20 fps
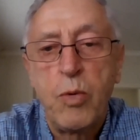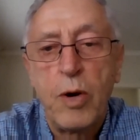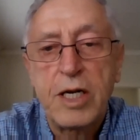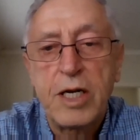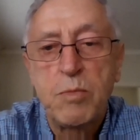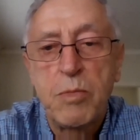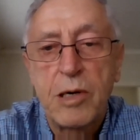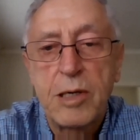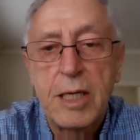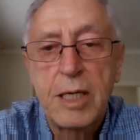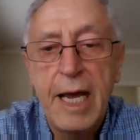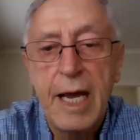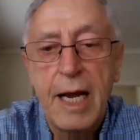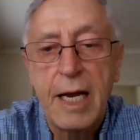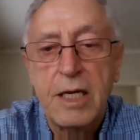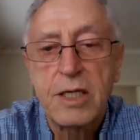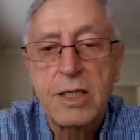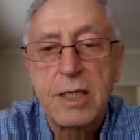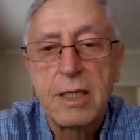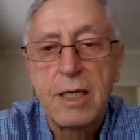which
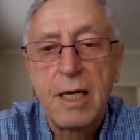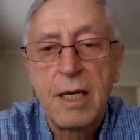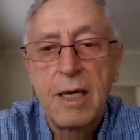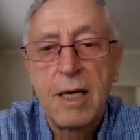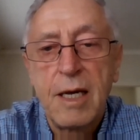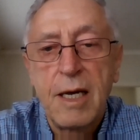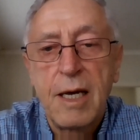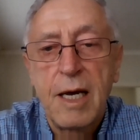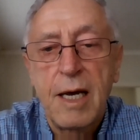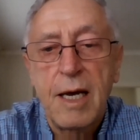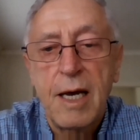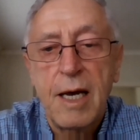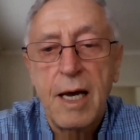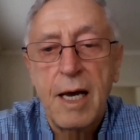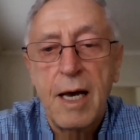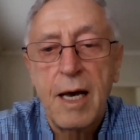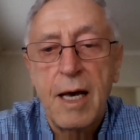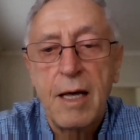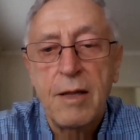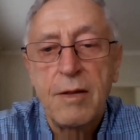protects
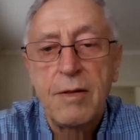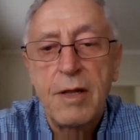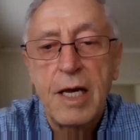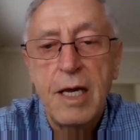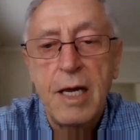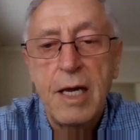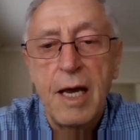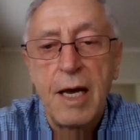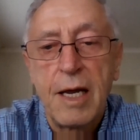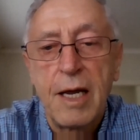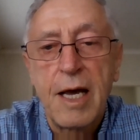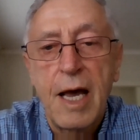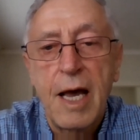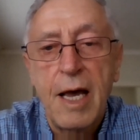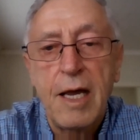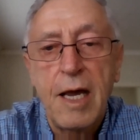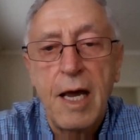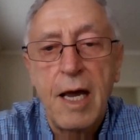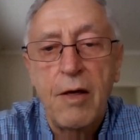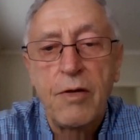the inner
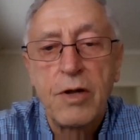ear.